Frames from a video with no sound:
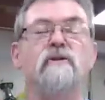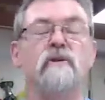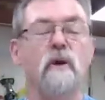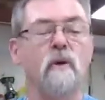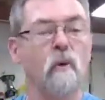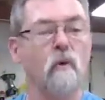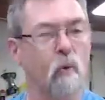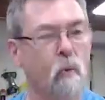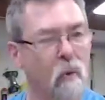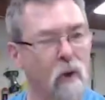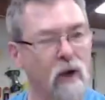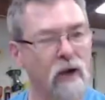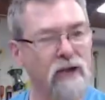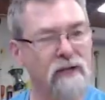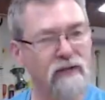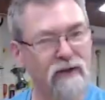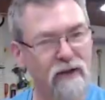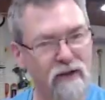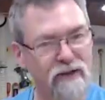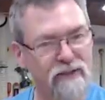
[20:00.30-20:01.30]
so
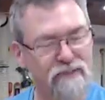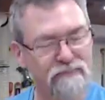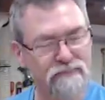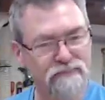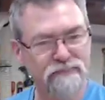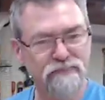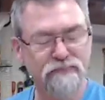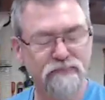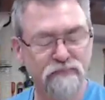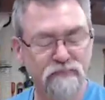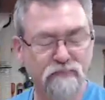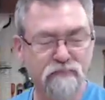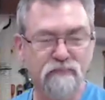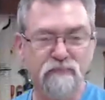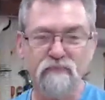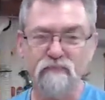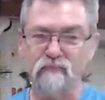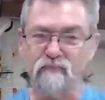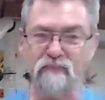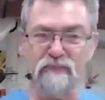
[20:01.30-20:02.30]
why not?
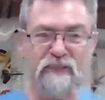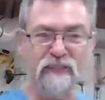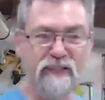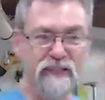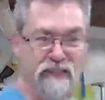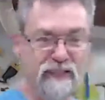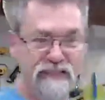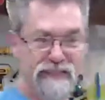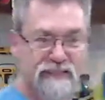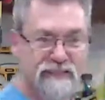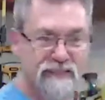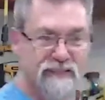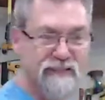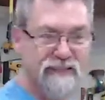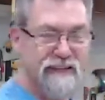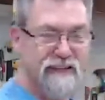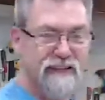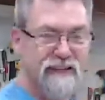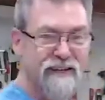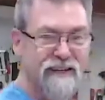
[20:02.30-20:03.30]
Yes,
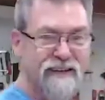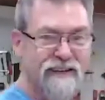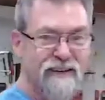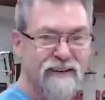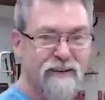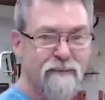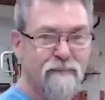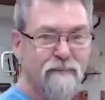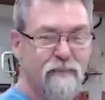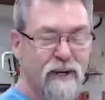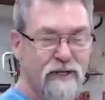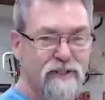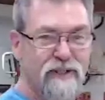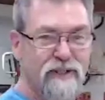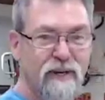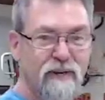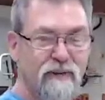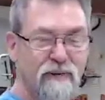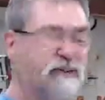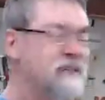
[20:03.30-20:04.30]
my
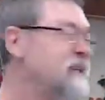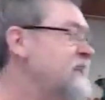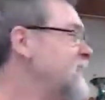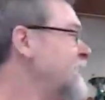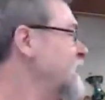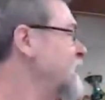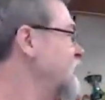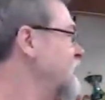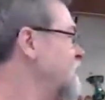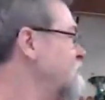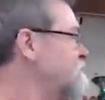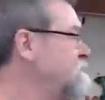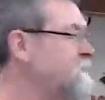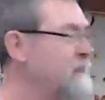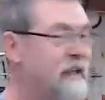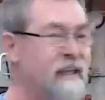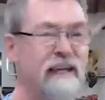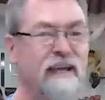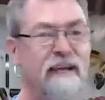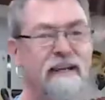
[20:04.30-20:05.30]
channel is here.
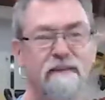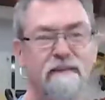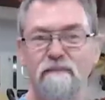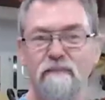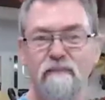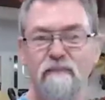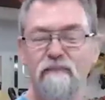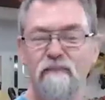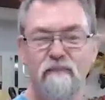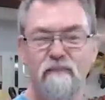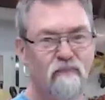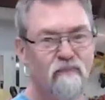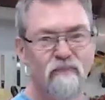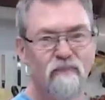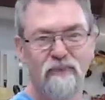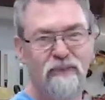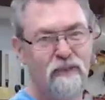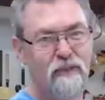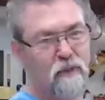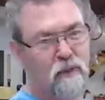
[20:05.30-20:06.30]
They get
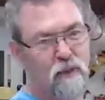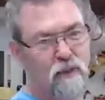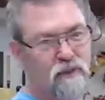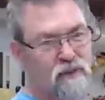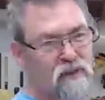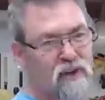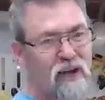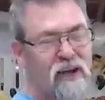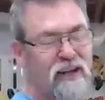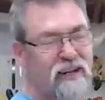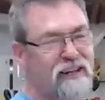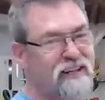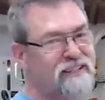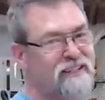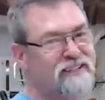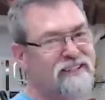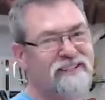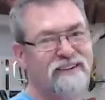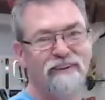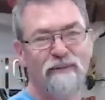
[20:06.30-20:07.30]
good
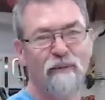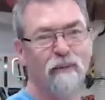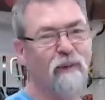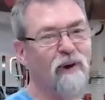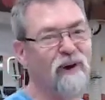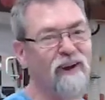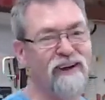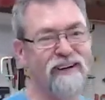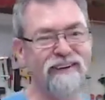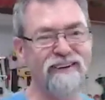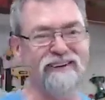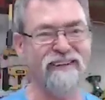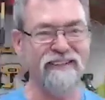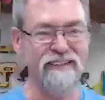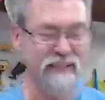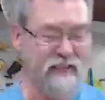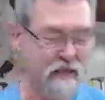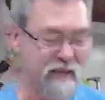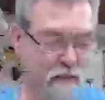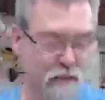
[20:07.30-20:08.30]
signage. Why
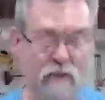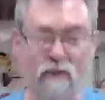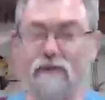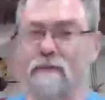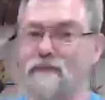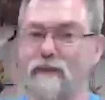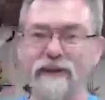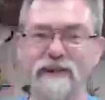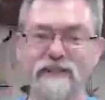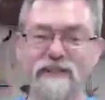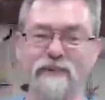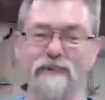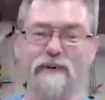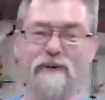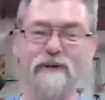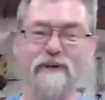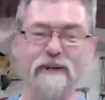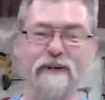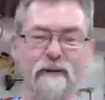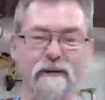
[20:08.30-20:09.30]
not? Well, it makes the
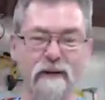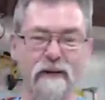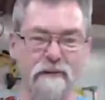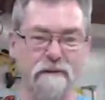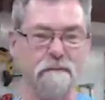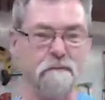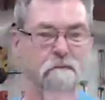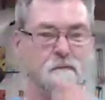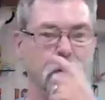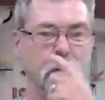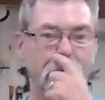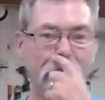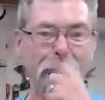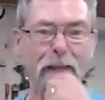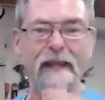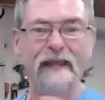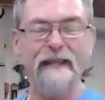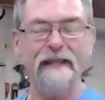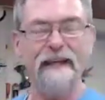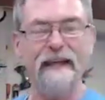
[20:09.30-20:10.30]
world go round.
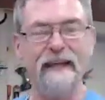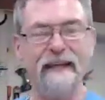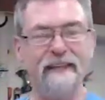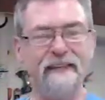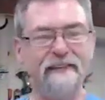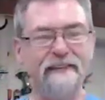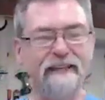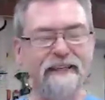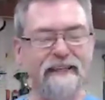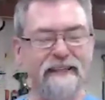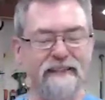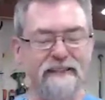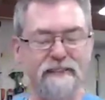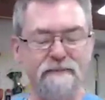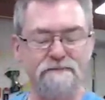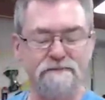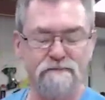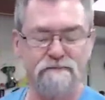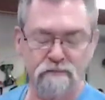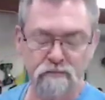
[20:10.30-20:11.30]
Now, the other thing
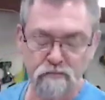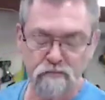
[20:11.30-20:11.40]
is,